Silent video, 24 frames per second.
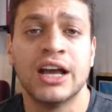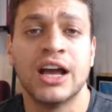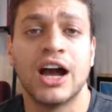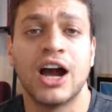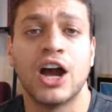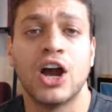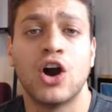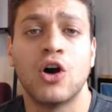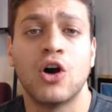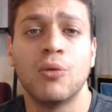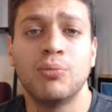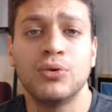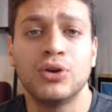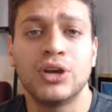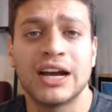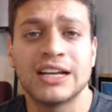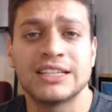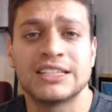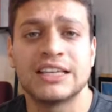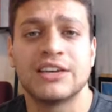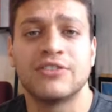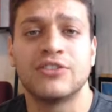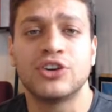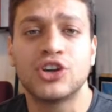I hope you guys
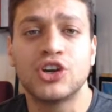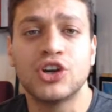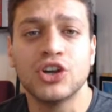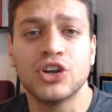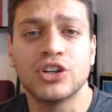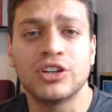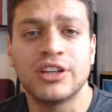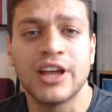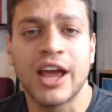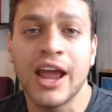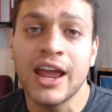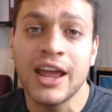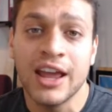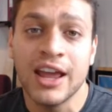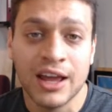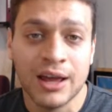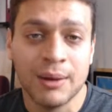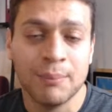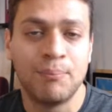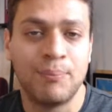have a good day.